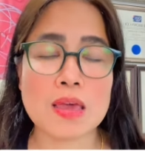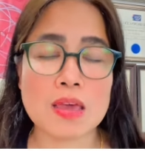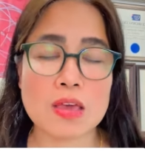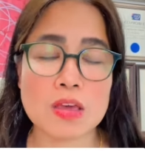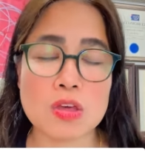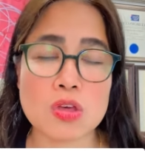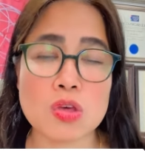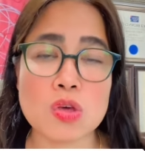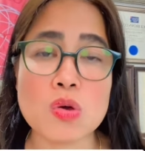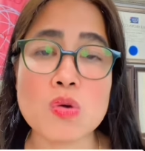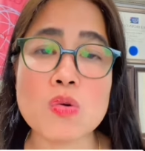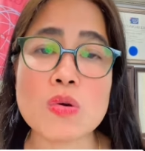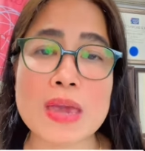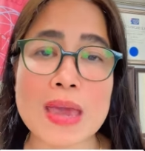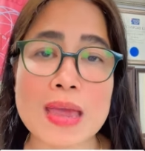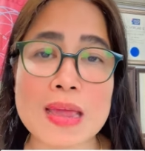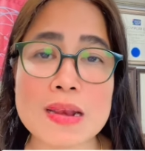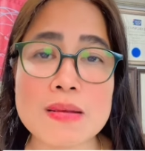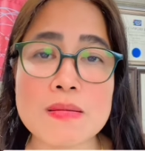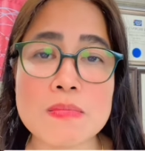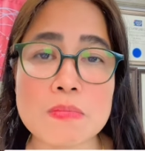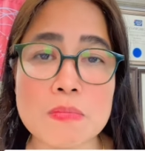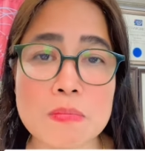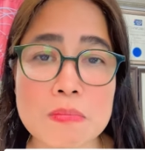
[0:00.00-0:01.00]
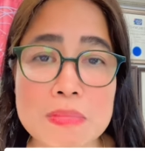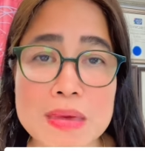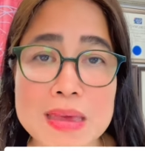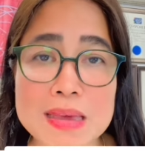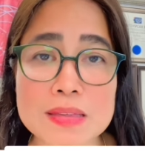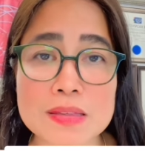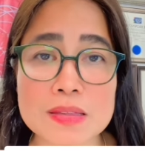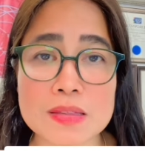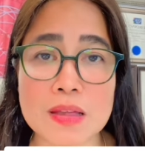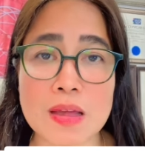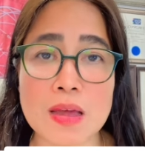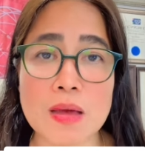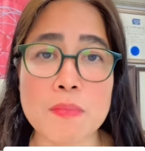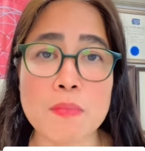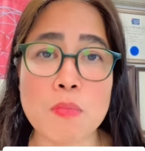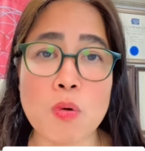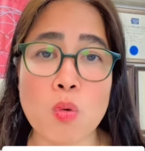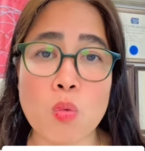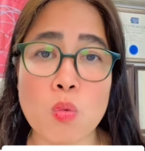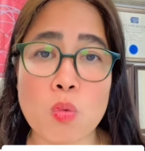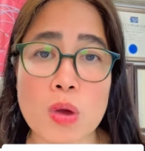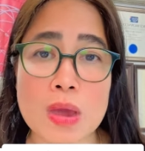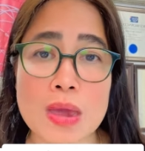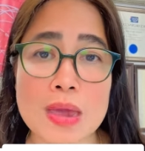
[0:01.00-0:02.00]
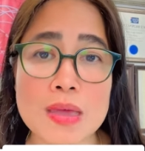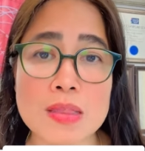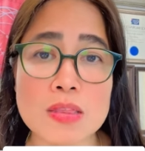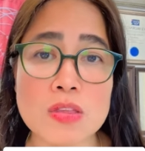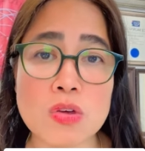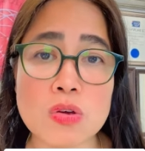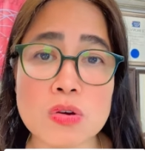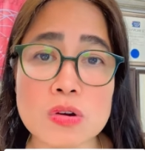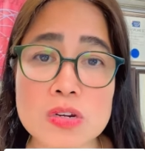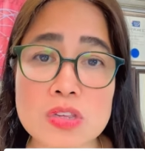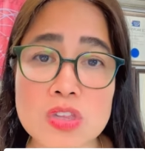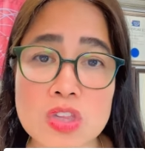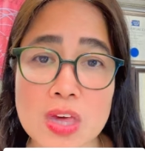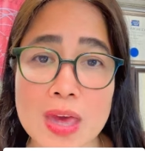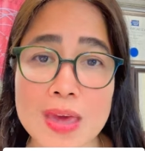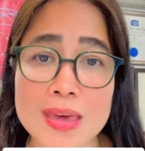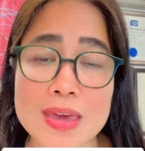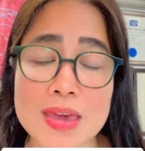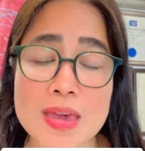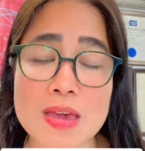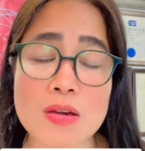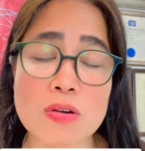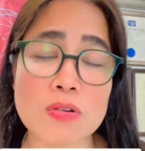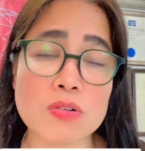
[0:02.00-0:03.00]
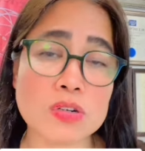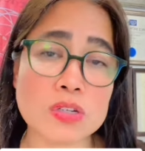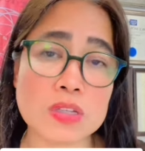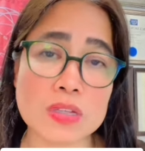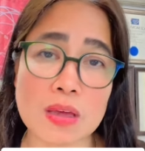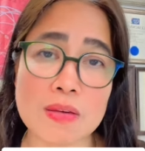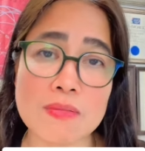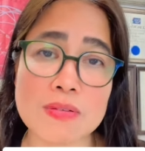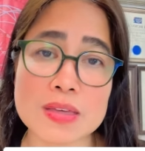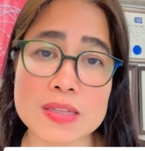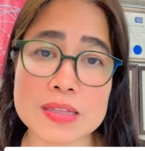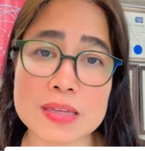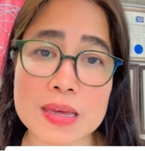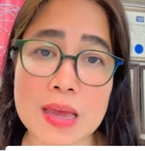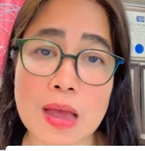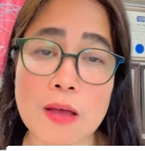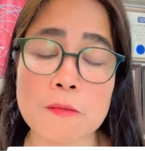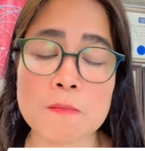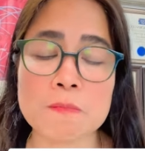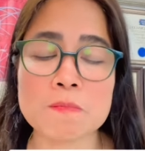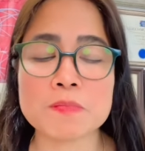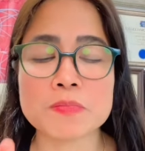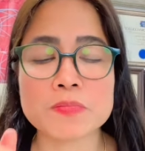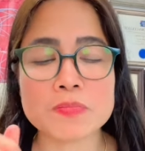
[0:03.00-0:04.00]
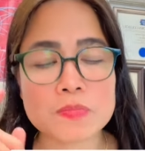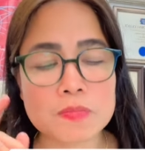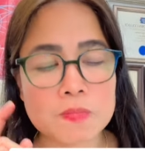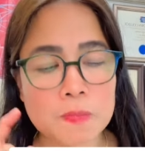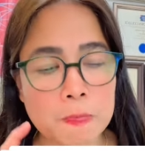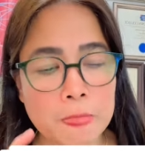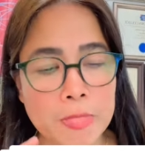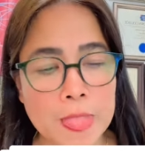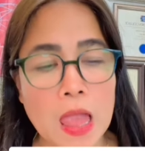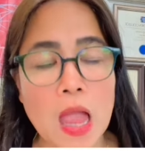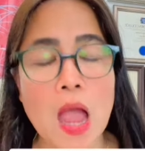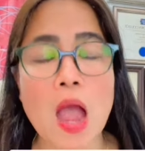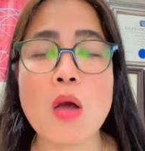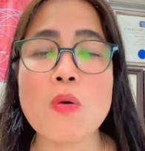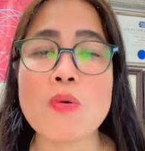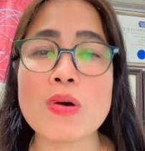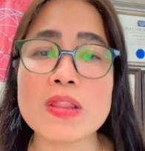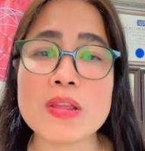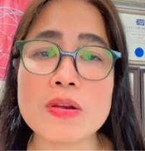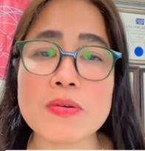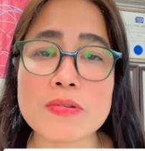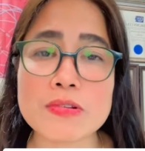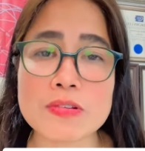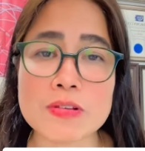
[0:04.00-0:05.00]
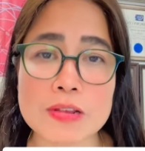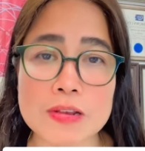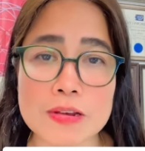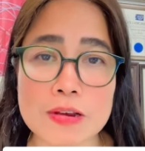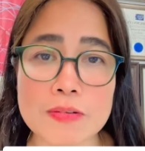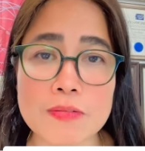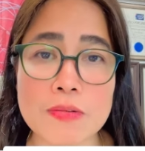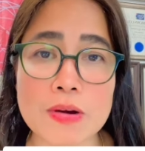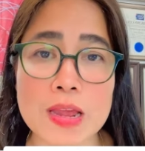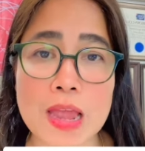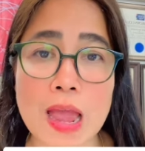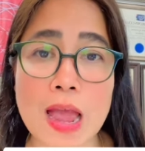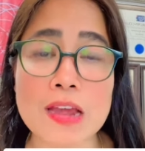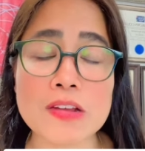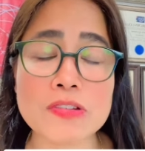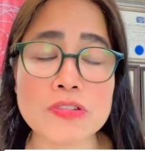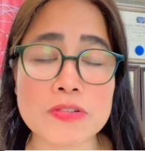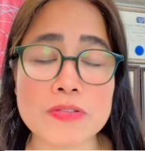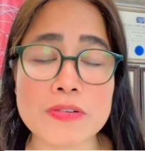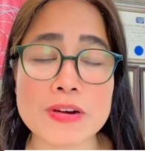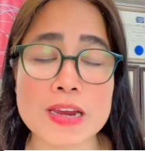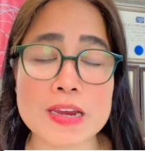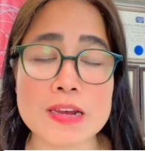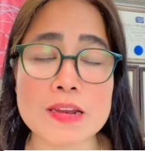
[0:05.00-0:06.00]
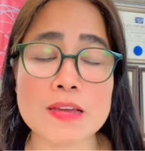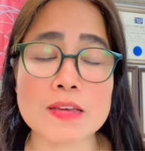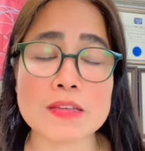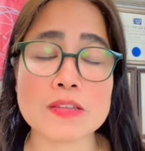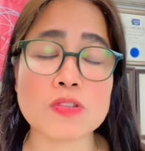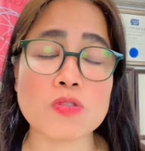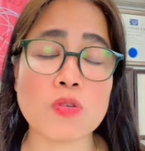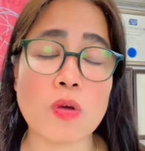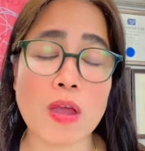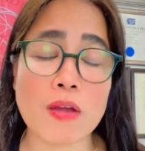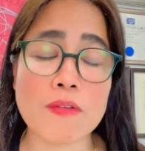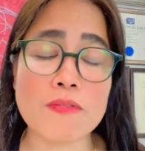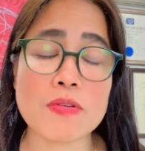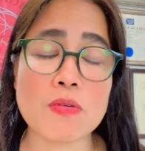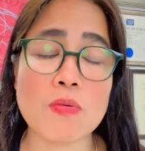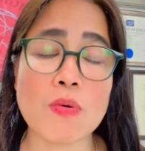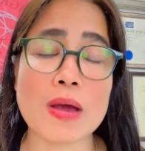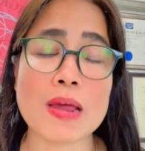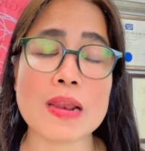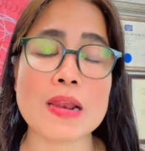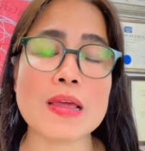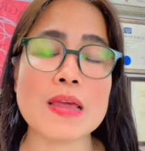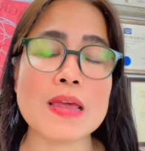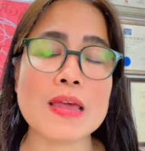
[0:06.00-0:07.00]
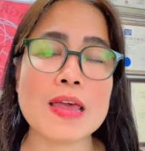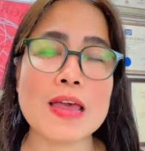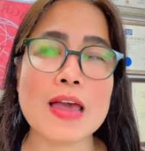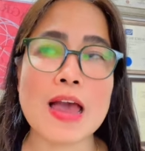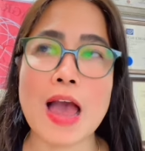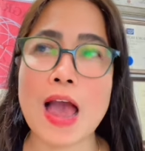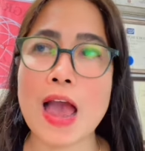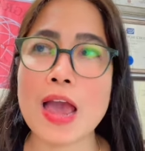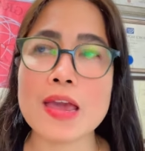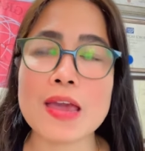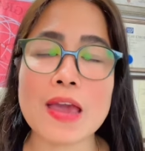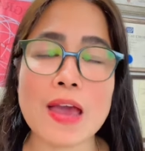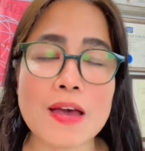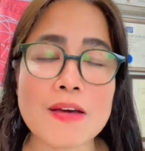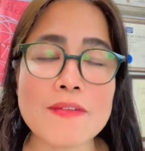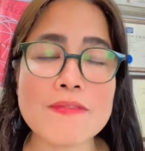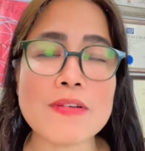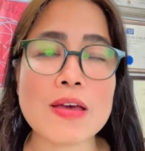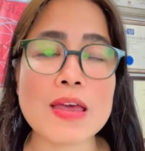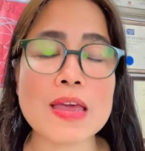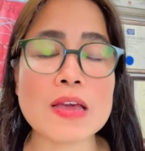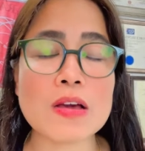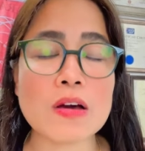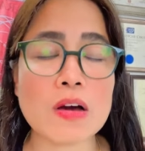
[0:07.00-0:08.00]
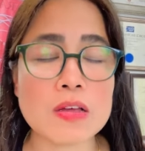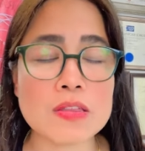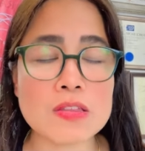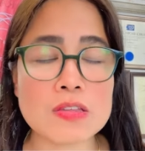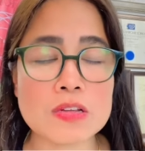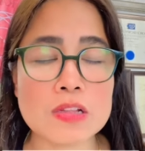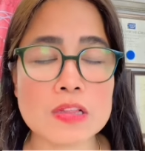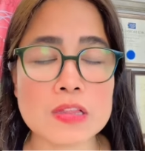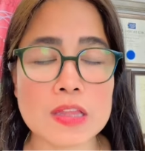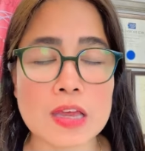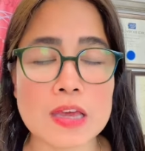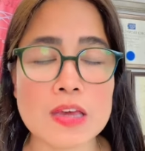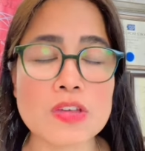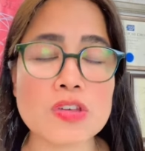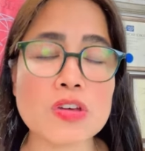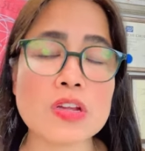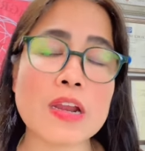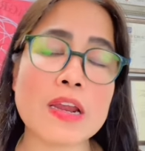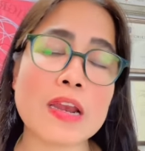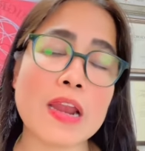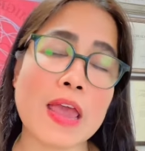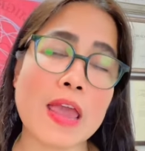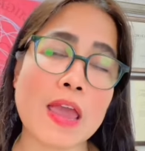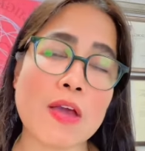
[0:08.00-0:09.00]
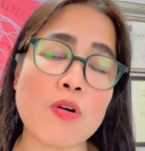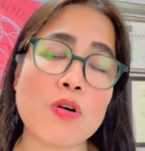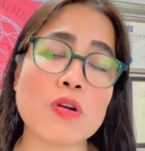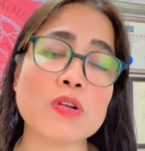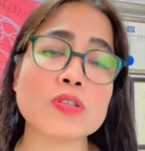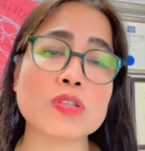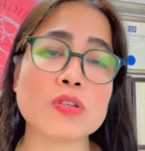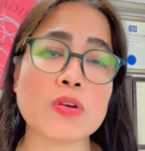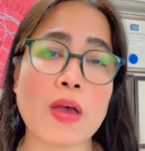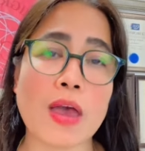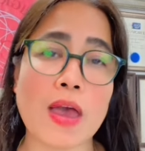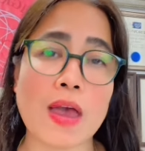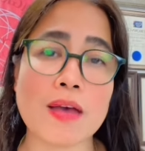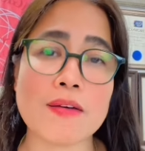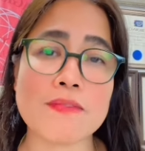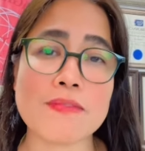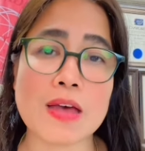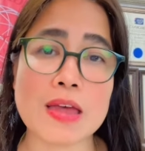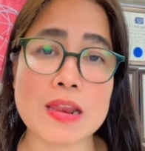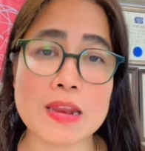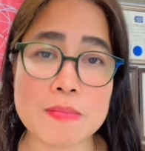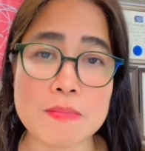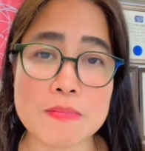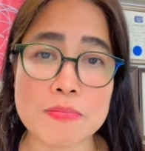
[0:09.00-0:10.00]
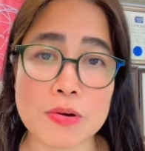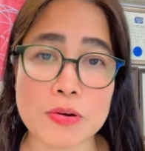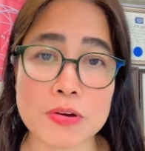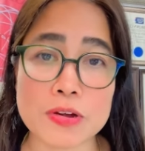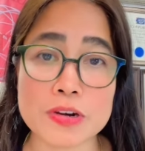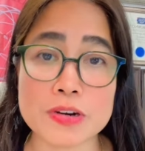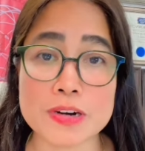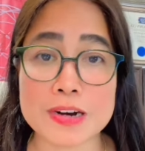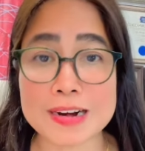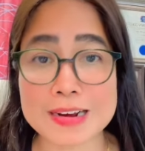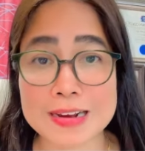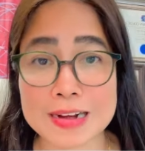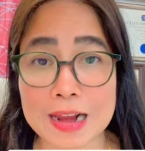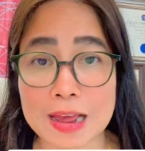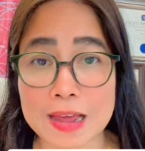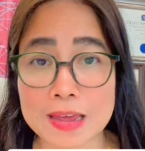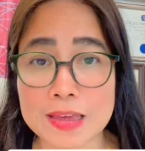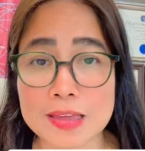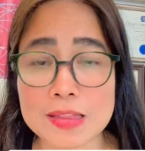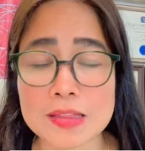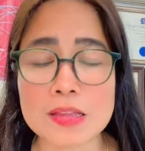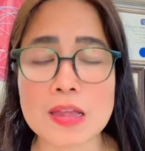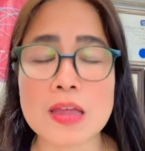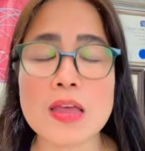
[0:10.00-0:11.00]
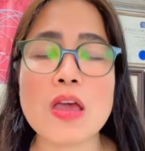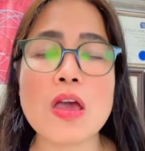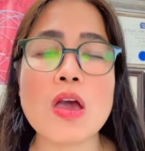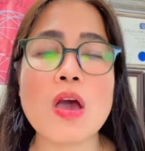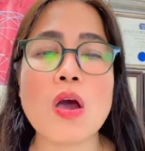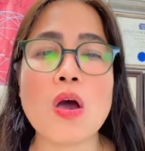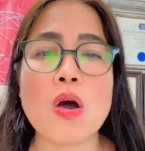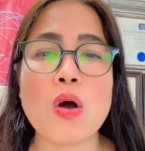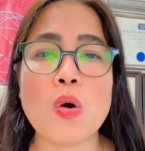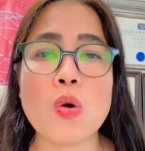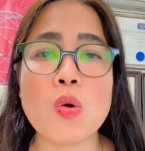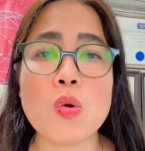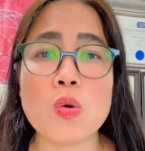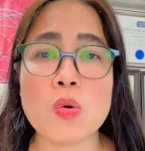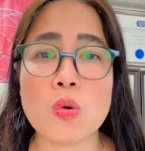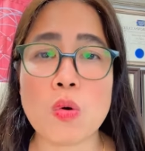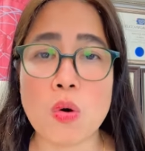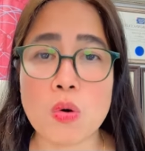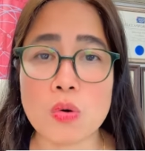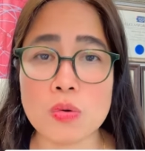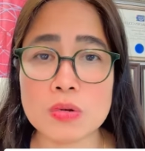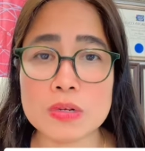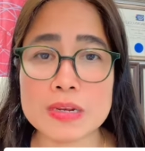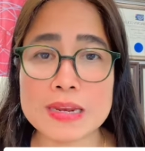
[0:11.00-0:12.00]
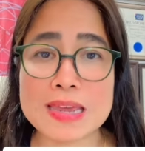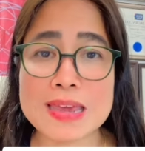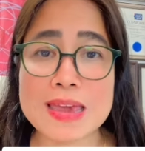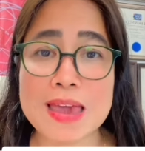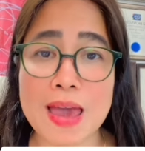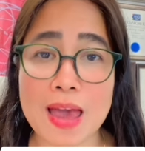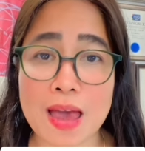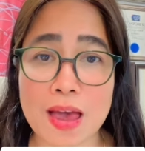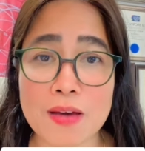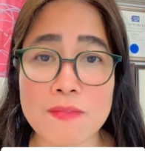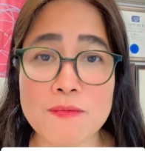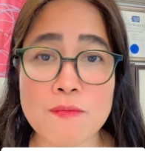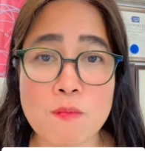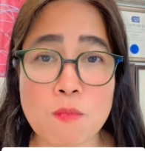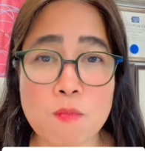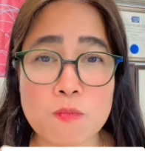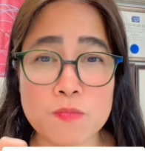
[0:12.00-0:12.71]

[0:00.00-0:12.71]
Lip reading: you can mix up with your checking or savings account. I want to reiterate this to everyone. I have a consultation and I also have an employer, a client who only have